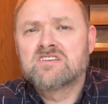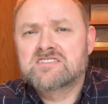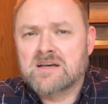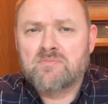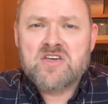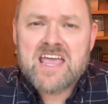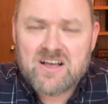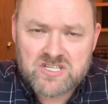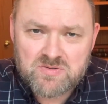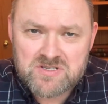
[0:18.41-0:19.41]
Something
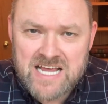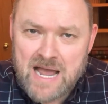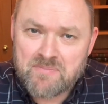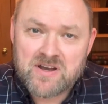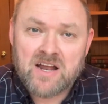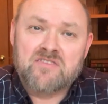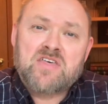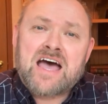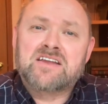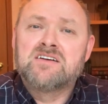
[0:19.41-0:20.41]
else was happened. Out of
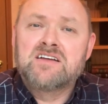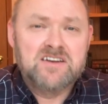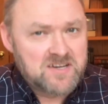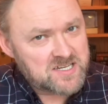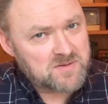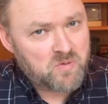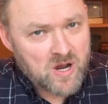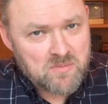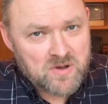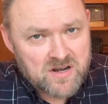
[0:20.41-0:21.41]
that
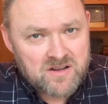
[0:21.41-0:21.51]
disappointment,